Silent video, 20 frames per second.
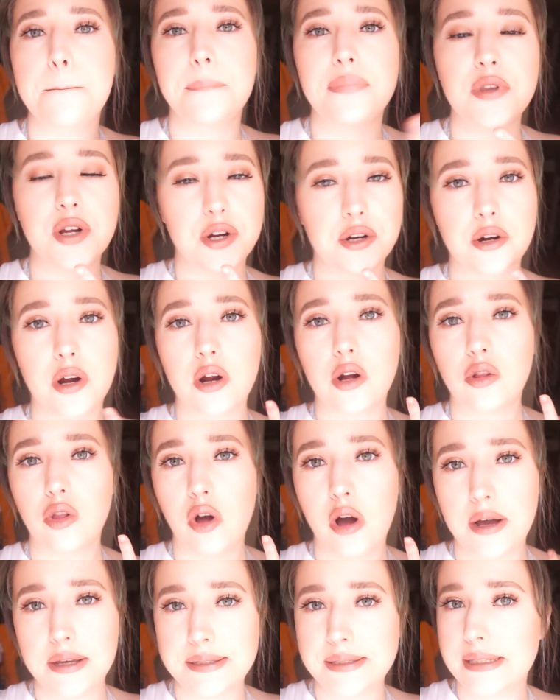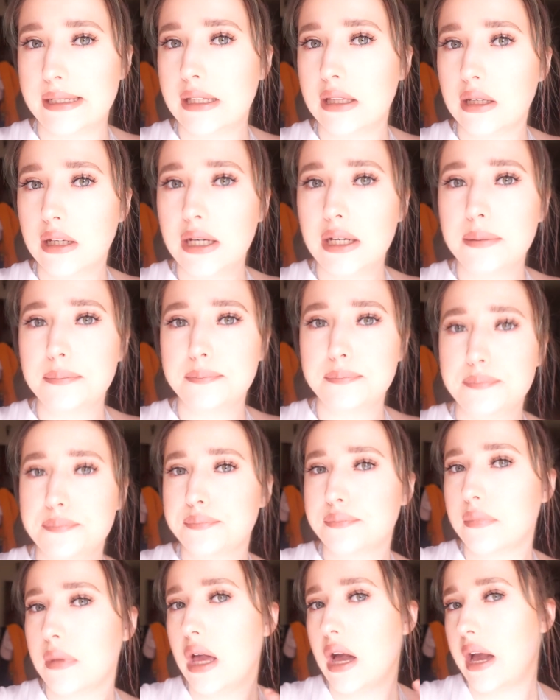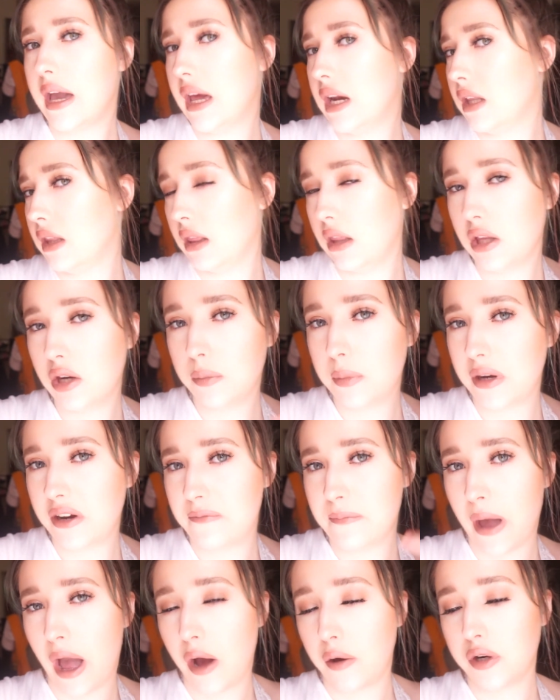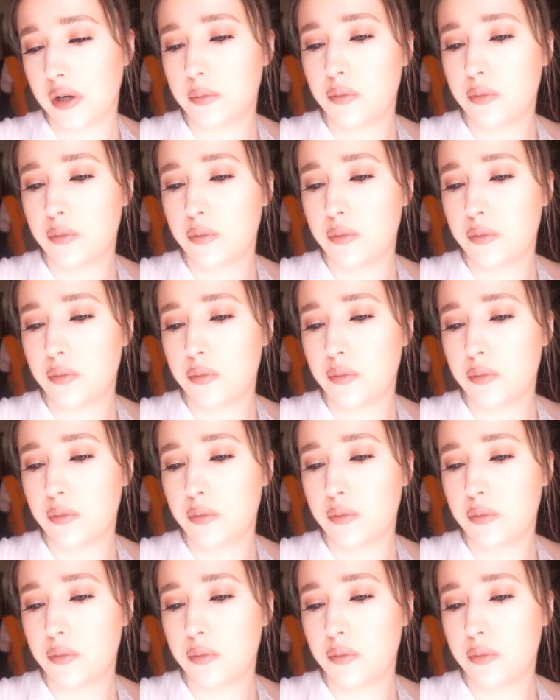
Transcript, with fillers: Darker glossy lip, I added a little bit of powder